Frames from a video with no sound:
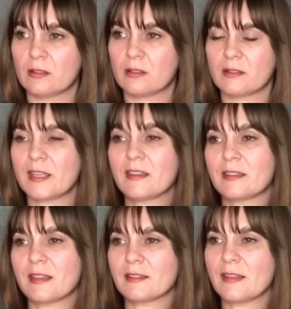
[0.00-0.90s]
Say that
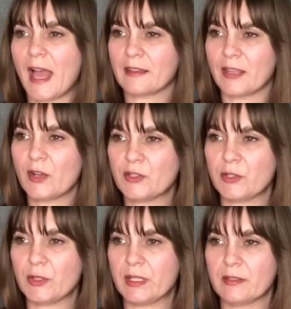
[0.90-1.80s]
they slack their
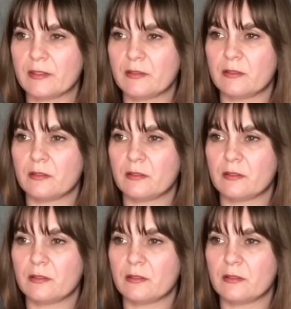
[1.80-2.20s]
duties,